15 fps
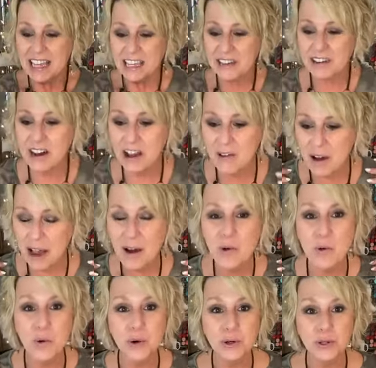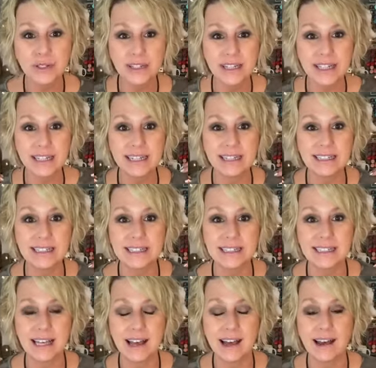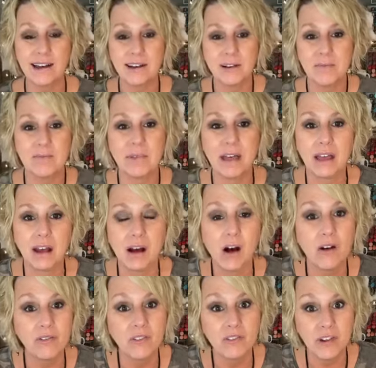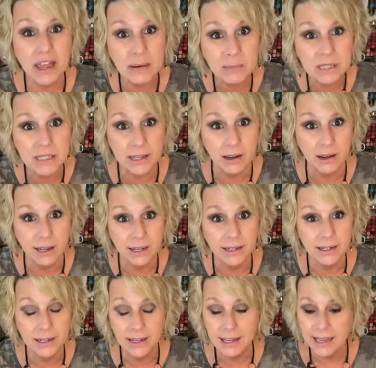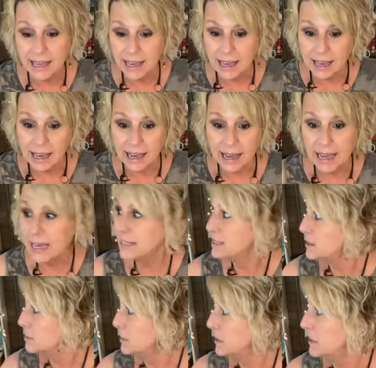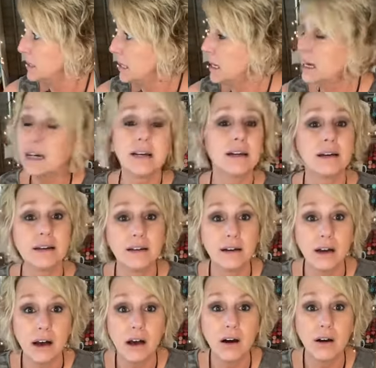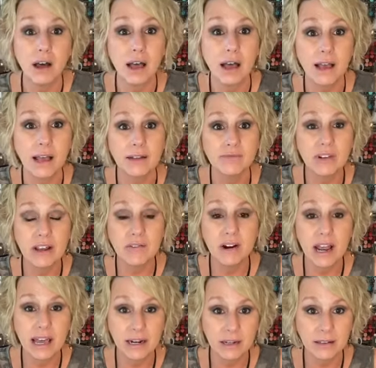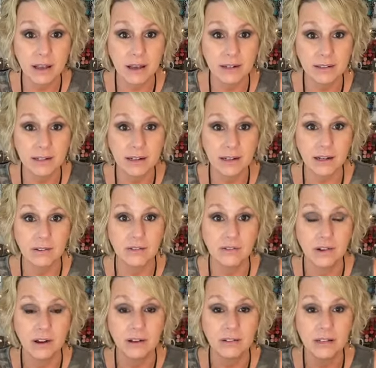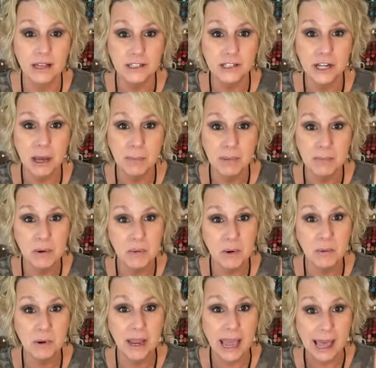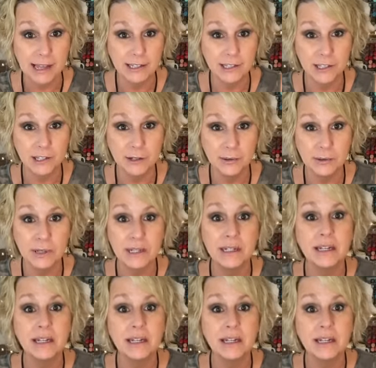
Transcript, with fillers: you know, I ordered this um, off of Amazon. I had some good luck. Uh, I, I never had a lot of luck of online shopping, but when we had to,